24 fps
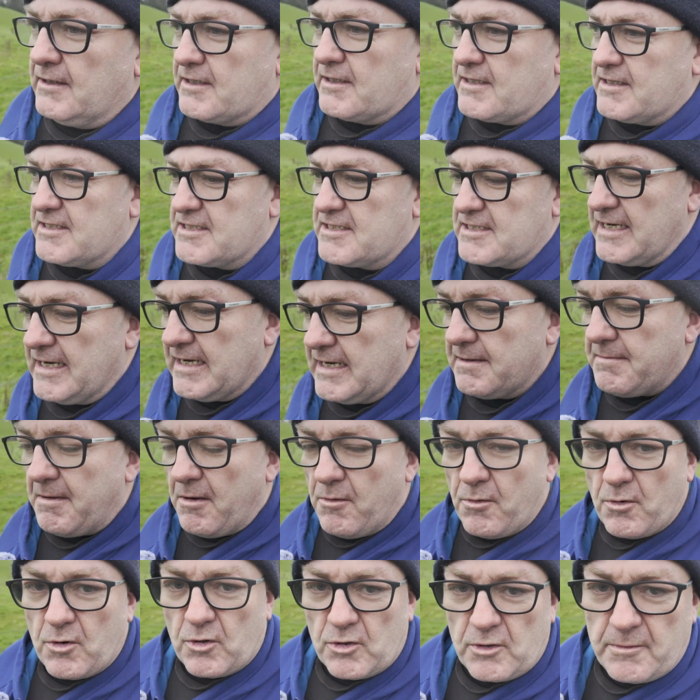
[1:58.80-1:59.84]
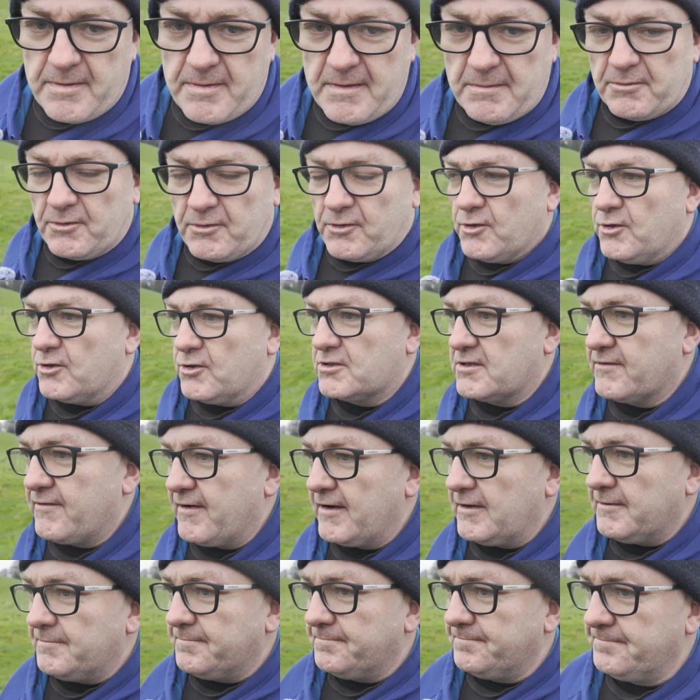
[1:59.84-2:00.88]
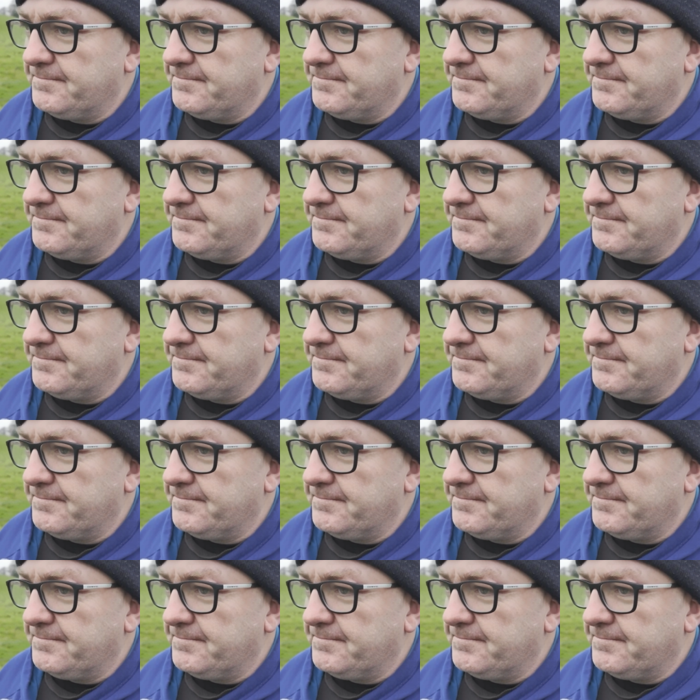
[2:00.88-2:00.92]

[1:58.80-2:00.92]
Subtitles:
concerned about what other people thought of her.